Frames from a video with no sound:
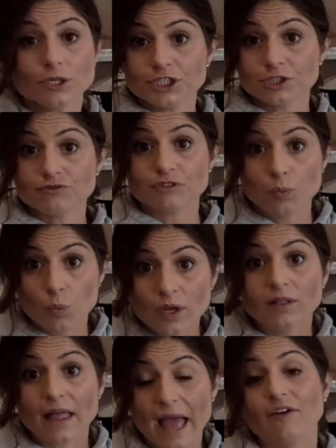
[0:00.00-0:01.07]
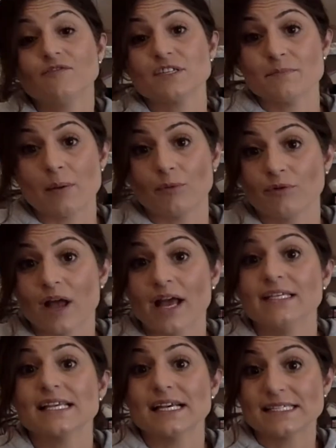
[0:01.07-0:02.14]
children will have to
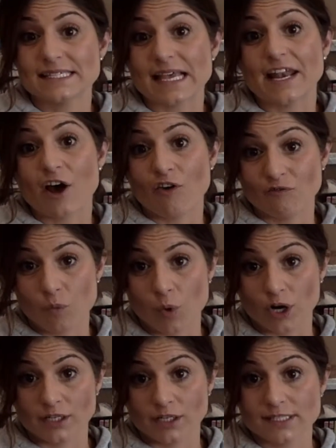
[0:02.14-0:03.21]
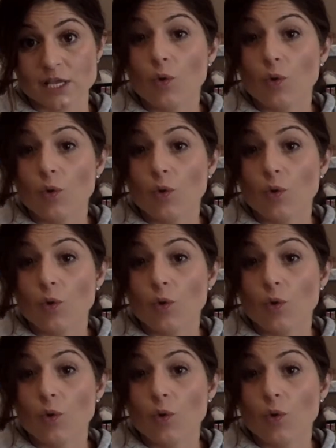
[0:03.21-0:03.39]
memorize a set of words.